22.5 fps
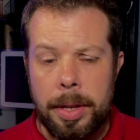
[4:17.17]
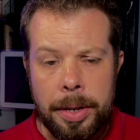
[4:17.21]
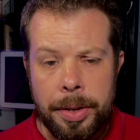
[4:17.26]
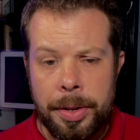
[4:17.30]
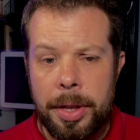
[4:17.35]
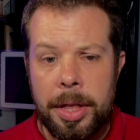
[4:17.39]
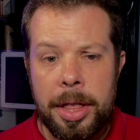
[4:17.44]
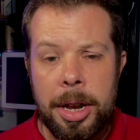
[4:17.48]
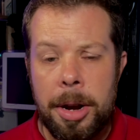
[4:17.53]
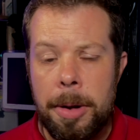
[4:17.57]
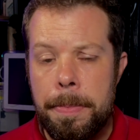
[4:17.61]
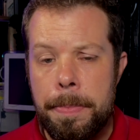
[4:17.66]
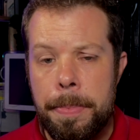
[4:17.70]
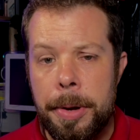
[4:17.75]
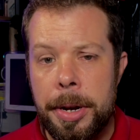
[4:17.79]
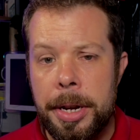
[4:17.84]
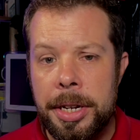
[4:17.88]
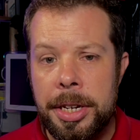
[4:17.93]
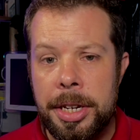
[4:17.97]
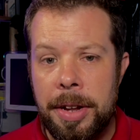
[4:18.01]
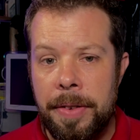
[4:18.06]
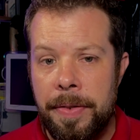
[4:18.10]
So they're not
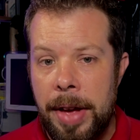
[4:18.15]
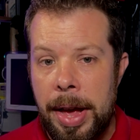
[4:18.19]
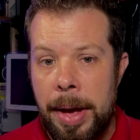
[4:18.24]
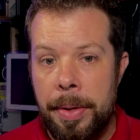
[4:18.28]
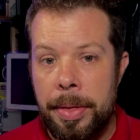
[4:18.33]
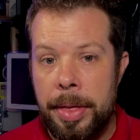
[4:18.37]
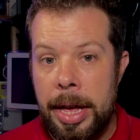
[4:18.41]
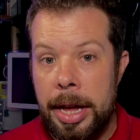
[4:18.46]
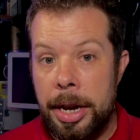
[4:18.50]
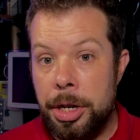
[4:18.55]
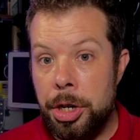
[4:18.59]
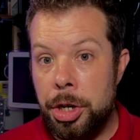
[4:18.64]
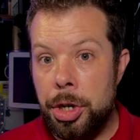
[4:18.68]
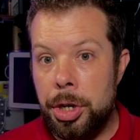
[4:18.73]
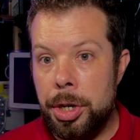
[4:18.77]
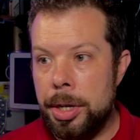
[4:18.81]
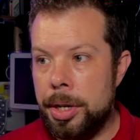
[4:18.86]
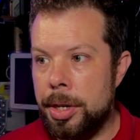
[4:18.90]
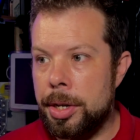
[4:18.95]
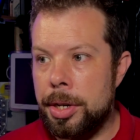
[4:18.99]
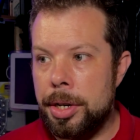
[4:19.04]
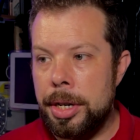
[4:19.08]
putting stuff out there
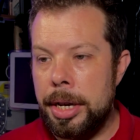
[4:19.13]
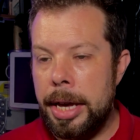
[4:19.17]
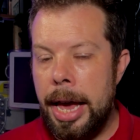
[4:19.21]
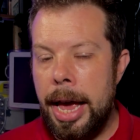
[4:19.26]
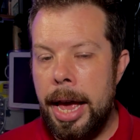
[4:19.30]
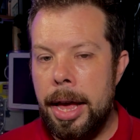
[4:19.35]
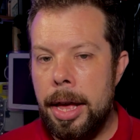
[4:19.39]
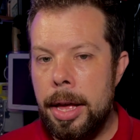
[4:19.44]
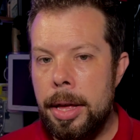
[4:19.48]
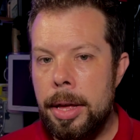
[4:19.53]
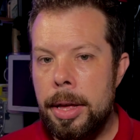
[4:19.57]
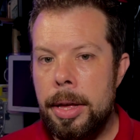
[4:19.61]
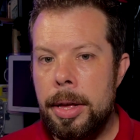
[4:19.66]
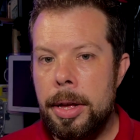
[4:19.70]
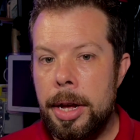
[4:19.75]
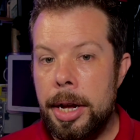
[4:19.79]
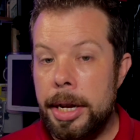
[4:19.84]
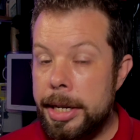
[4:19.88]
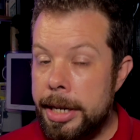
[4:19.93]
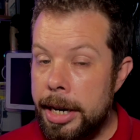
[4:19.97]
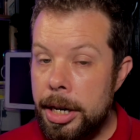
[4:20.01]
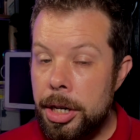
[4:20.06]
just to get
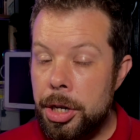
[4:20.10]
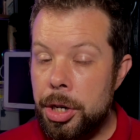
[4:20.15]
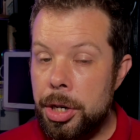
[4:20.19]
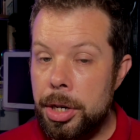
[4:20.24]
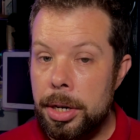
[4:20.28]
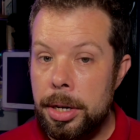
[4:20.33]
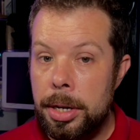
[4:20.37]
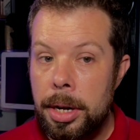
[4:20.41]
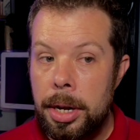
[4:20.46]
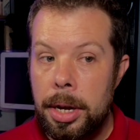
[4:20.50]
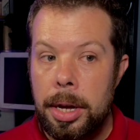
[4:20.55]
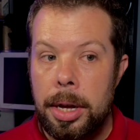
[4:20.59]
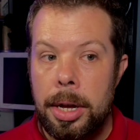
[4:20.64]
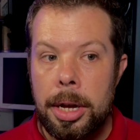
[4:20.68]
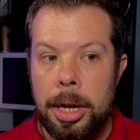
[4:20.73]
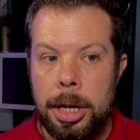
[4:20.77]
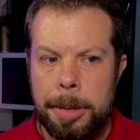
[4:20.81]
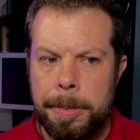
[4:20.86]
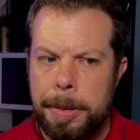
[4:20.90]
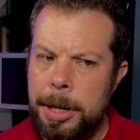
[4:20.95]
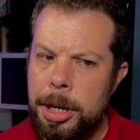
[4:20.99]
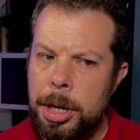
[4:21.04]
attention,
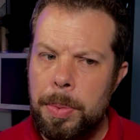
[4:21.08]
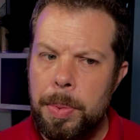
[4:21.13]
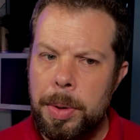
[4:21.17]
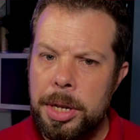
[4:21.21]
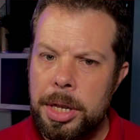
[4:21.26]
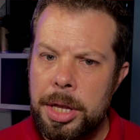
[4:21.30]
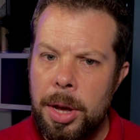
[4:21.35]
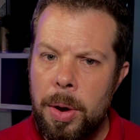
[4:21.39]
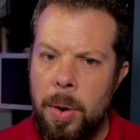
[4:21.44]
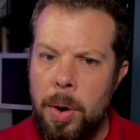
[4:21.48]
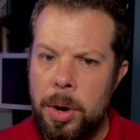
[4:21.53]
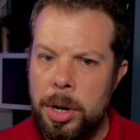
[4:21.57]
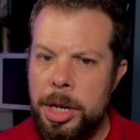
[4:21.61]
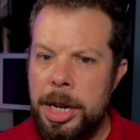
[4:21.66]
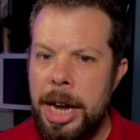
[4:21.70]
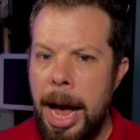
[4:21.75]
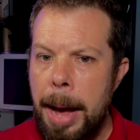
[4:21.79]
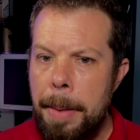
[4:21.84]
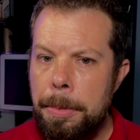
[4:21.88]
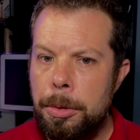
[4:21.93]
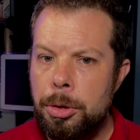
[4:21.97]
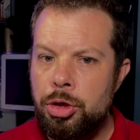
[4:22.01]
especially once they're onto
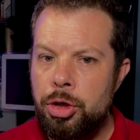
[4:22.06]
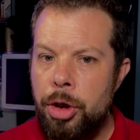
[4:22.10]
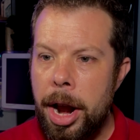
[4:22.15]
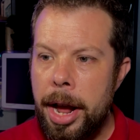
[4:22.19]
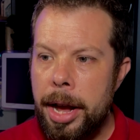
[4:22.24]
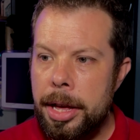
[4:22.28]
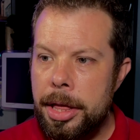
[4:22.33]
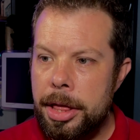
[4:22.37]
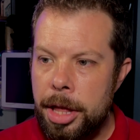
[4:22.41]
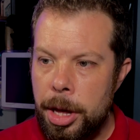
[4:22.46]
Apple track.